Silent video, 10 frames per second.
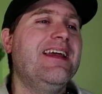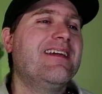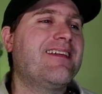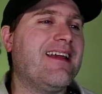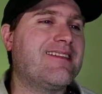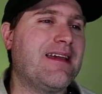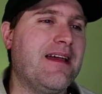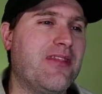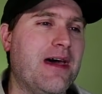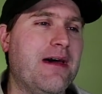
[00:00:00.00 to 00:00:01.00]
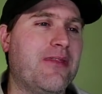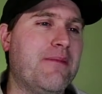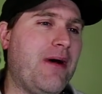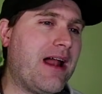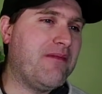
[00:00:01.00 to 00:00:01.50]
So that's the, the, the
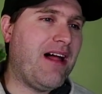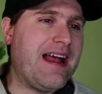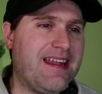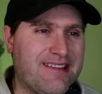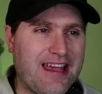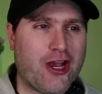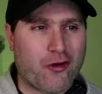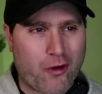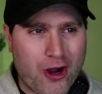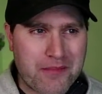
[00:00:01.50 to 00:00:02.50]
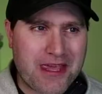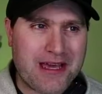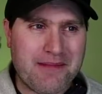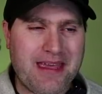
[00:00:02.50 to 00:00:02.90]
bottom line is that Chromium